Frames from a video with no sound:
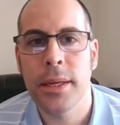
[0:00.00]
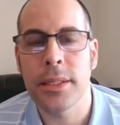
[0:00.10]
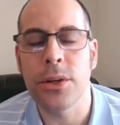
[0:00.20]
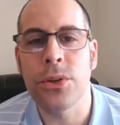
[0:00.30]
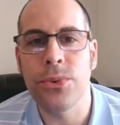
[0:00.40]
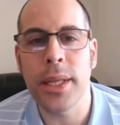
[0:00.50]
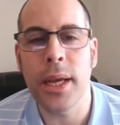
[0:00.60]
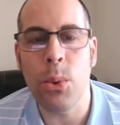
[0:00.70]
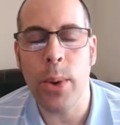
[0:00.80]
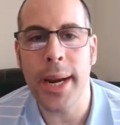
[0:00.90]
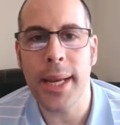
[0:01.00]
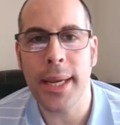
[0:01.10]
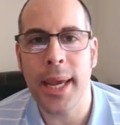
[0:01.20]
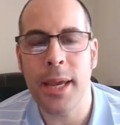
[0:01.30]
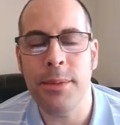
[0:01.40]
So it's really a
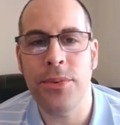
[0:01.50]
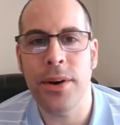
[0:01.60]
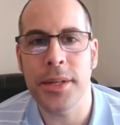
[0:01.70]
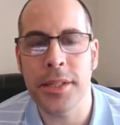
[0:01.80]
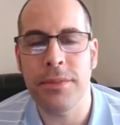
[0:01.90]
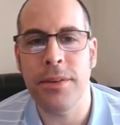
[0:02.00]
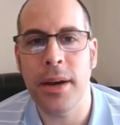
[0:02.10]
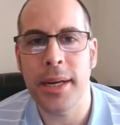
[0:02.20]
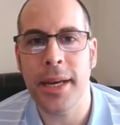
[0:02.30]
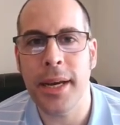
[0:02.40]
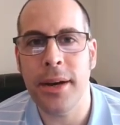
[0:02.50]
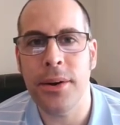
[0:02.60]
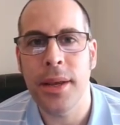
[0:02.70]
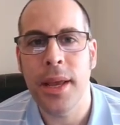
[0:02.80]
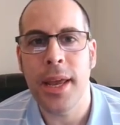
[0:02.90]
waiting game for us to find
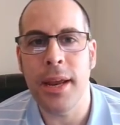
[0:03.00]
out